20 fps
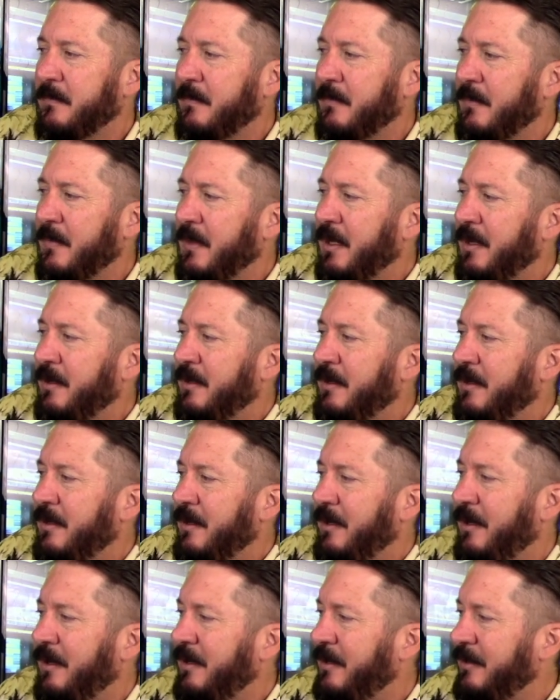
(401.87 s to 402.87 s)

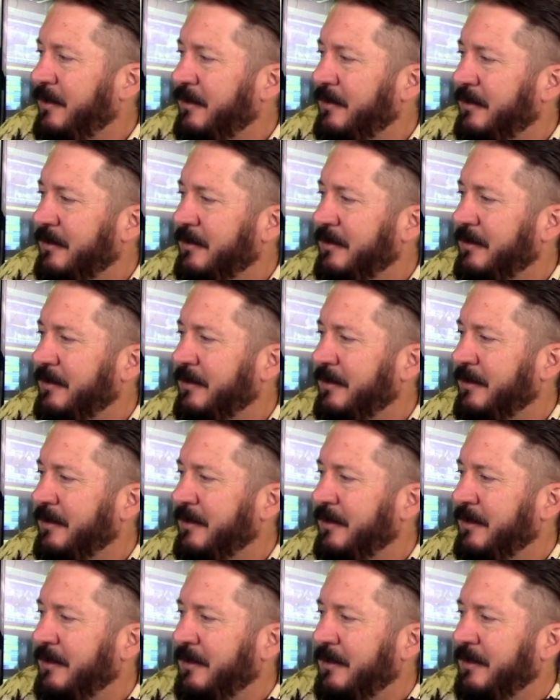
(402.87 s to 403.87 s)

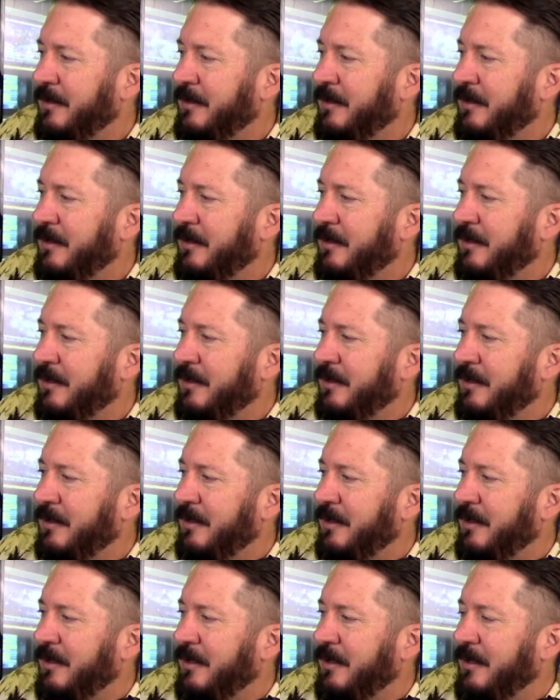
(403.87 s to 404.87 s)

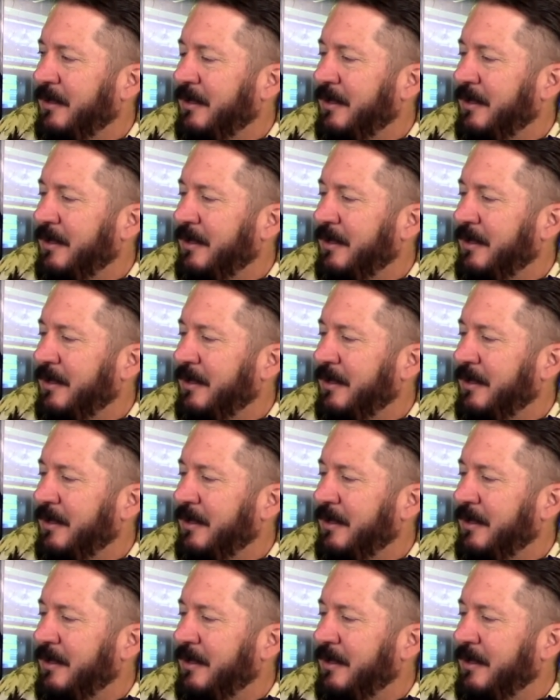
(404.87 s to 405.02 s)
(no one is talking)